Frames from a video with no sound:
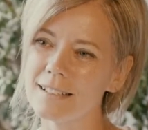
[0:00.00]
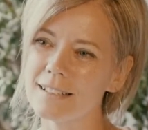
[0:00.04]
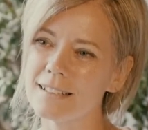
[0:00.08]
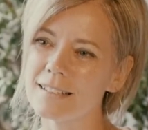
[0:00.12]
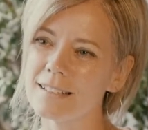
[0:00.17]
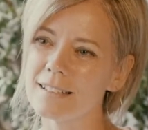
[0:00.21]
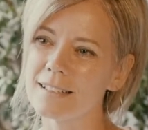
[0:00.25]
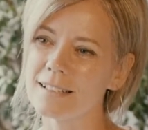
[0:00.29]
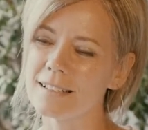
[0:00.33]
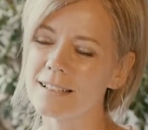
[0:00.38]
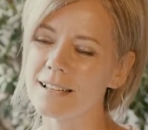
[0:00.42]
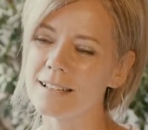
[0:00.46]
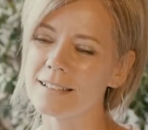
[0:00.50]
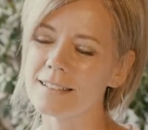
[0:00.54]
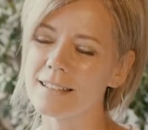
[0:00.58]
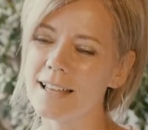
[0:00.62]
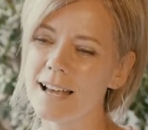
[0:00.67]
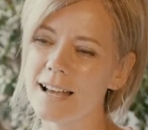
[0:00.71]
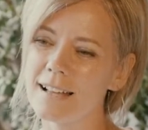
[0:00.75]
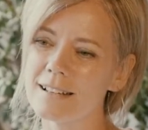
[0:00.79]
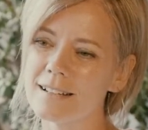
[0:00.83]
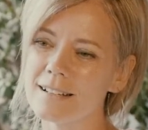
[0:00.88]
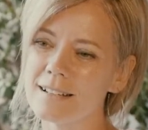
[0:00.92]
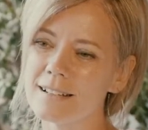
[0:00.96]

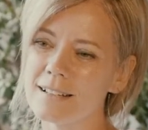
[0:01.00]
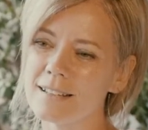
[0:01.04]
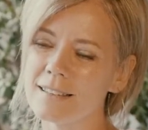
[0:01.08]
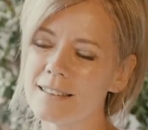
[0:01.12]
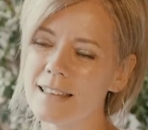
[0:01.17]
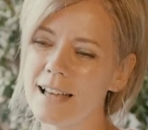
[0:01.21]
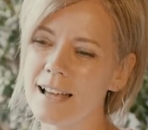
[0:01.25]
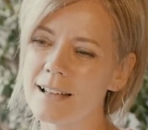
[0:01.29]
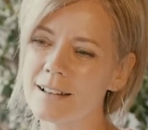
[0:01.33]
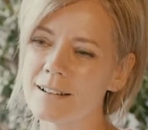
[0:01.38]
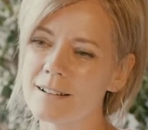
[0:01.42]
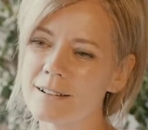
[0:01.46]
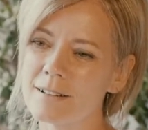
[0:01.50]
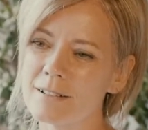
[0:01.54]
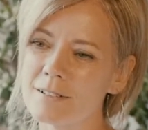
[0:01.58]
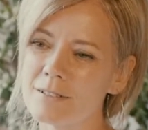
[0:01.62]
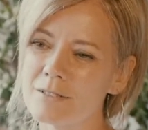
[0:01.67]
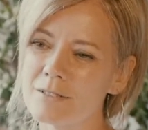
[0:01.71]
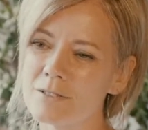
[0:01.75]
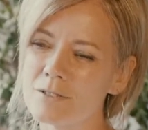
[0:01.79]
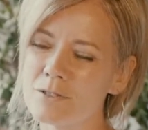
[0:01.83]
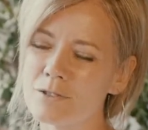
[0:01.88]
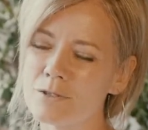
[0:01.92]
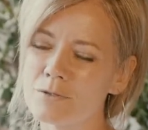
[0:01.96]
That
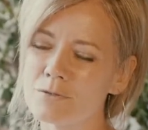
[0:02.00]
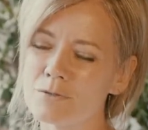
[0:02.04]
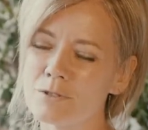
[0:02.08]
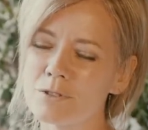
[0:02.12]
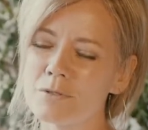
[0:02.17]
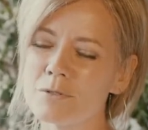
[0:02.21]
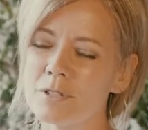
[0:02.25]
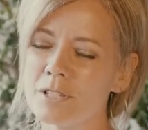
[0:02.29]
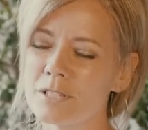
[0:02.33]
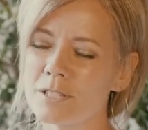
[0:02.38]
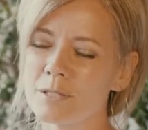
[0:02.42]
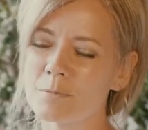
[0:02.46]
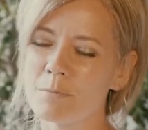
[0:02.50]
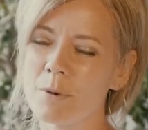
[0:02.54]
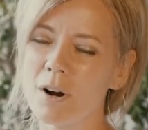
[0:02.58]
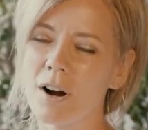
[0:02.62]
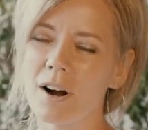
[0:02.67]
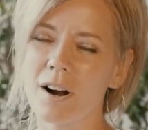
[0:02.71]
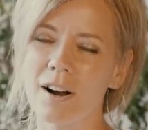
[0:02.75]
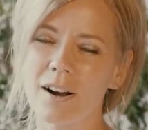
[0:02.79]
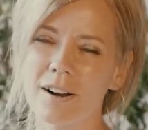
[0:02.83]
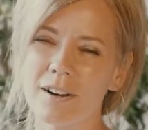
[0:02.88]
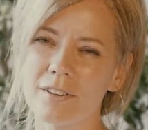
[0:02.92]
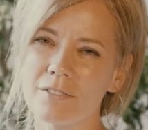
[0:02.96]
truest
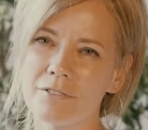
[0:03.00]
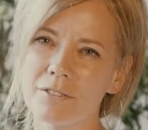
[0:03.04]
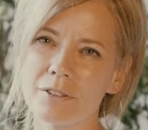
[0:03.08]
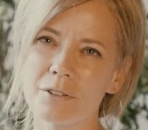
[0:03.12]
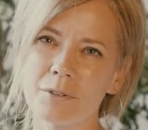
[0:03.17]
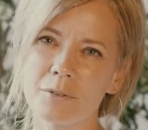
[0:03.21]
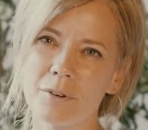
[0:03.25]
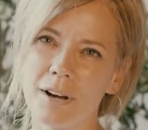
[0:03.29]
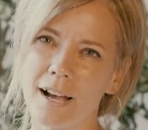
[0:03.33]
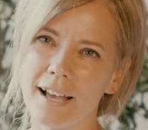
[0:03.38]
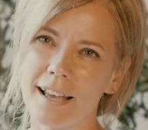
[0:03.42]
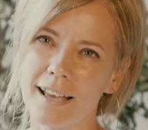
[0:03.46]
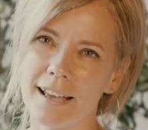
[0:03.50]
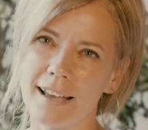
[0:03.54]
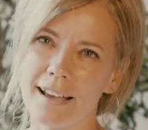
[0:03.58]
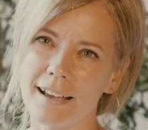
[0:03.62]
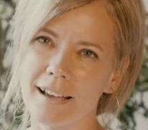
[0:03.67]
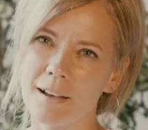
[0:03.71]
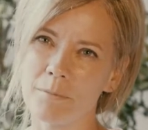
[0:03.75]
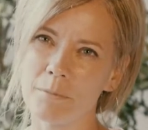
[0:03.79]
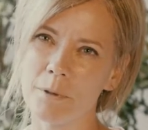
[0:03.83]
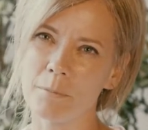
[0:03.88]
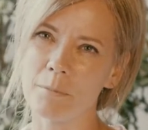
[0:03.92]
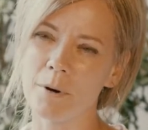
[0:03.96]
part of who I
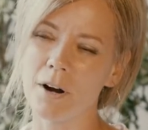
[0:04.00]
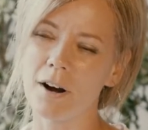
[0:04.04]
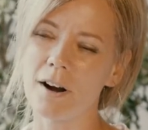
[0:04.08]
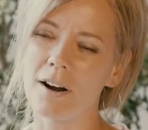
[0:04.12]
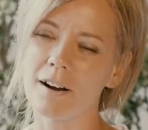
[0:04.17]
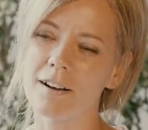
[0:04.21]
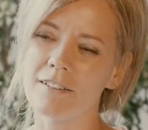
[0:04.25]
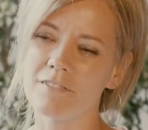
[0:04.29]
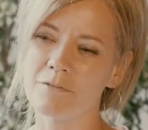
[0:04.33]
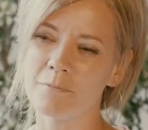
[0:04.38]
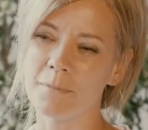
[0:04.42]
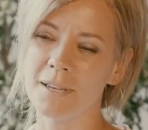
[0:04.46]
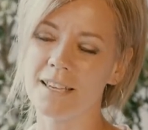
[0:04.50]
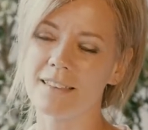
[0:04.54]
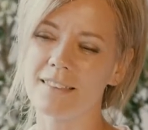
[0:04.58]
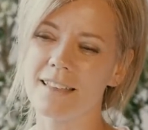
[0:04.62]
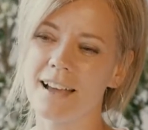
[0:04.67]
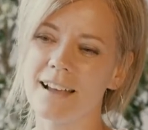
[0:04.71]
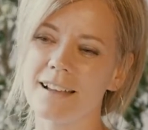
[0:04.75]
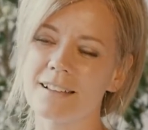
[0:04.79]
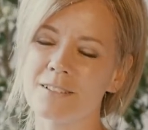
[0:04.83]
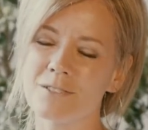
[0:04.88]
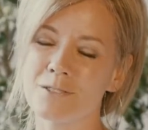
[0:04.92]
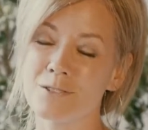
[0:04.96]
am, the part of me
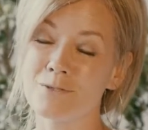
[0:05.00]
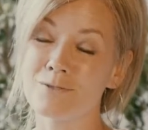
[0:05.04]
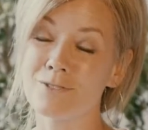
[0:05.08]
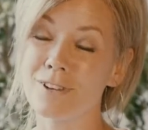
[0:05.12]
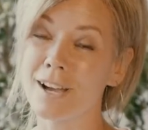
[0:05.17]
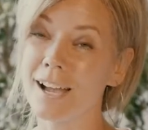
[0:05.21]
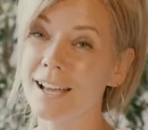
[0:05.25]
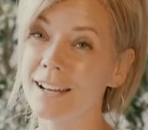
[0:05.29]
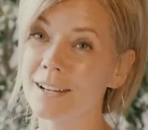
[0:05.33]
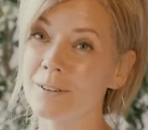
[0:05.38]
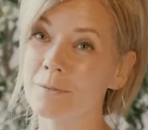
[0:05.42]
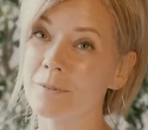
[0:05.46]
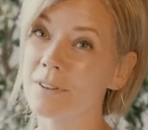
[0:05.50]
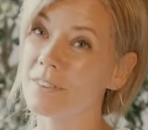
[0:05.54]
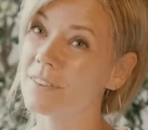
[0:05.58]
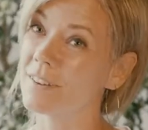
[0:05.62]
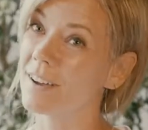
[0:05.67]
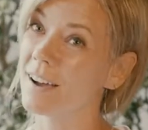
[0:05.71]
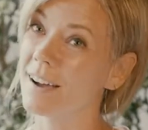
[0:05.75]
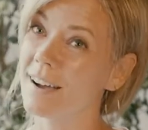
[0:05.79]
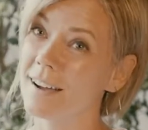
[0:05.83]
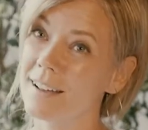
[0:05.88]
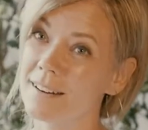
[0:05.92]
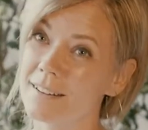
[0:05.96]
that is united with
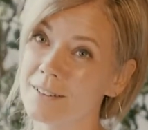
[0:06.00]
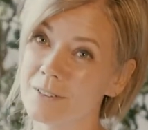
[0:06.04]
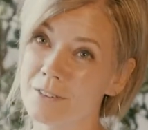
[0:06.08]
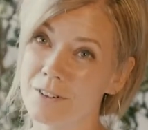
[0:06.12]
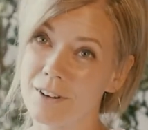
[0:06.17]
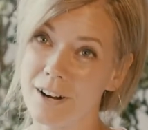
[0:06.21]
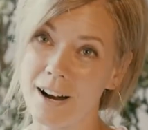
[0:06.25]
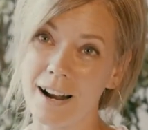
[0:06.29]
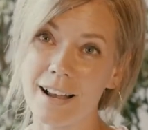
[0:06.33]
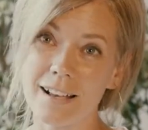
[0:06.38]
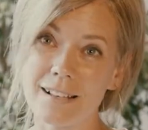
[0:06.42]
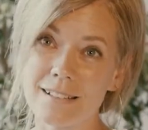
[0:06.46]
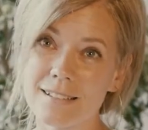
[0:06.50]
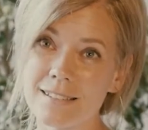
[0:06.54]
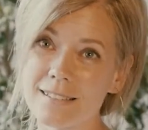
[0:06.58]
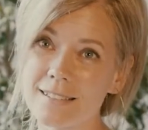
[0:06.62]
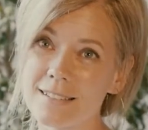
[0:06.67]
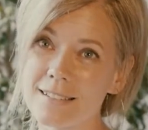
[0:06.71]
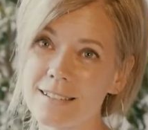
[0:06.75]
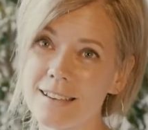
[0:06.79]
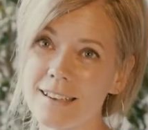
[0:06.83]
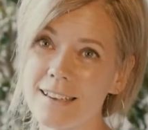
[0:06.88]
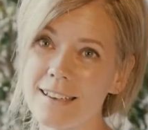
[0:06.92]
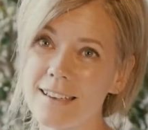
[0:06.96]
God in
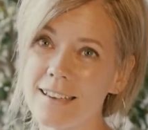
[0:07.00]
Christ,